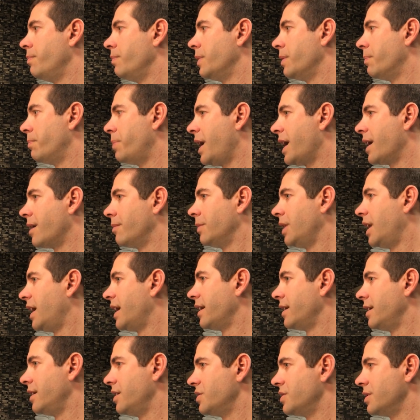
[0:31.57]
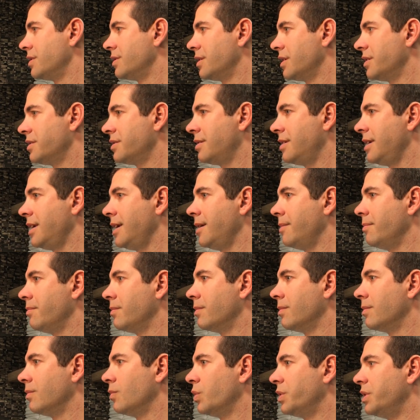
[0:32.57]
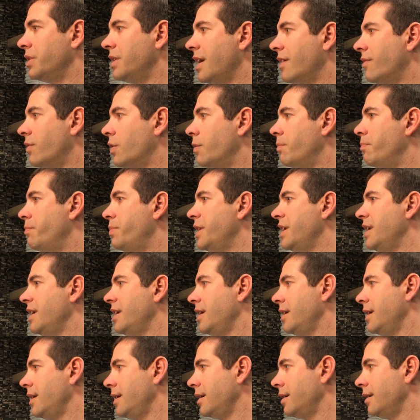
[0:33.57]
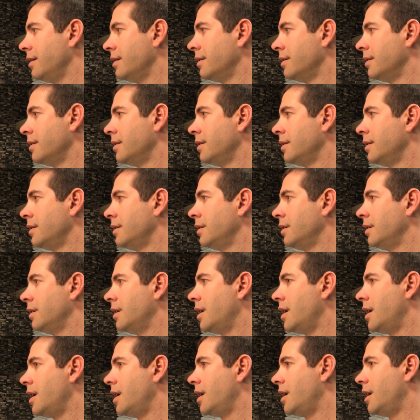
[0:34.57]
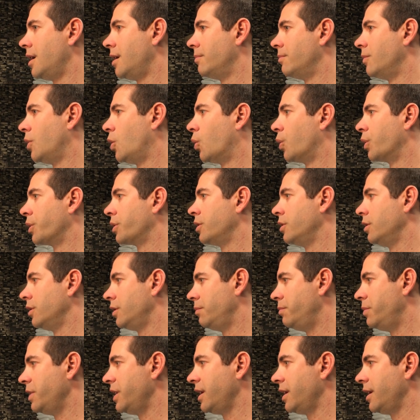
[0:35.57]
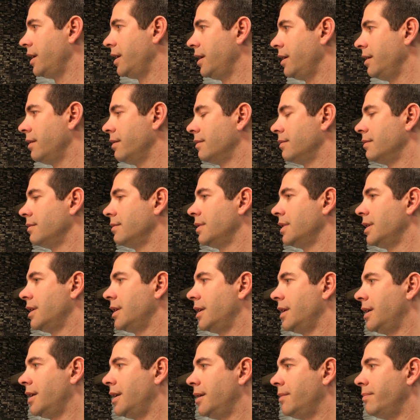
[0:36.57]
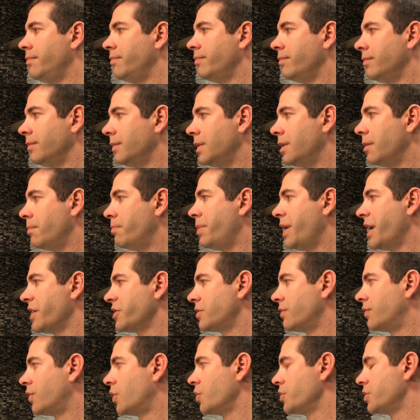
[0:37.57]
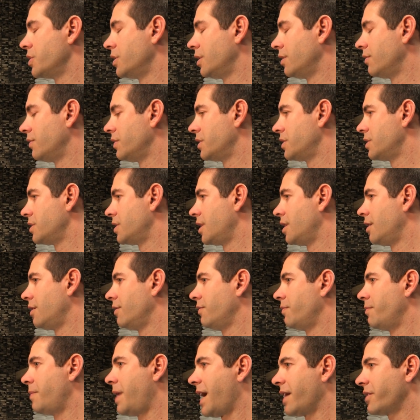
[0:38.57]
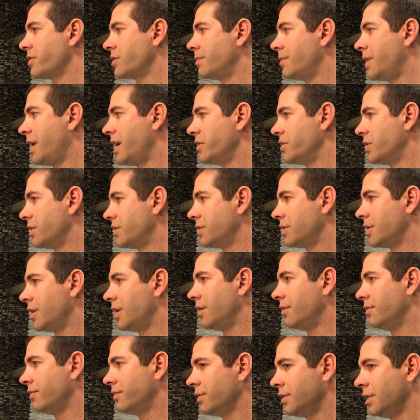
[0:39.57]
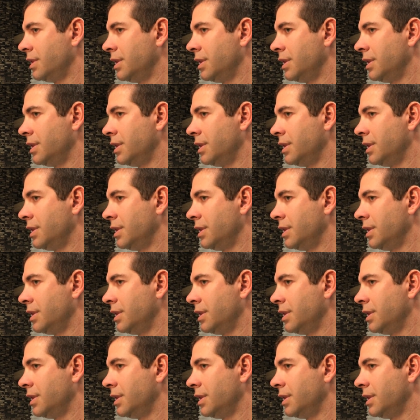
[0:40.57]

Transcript: the bottom line is this team would never be or could be the best version of itself, maximize itself,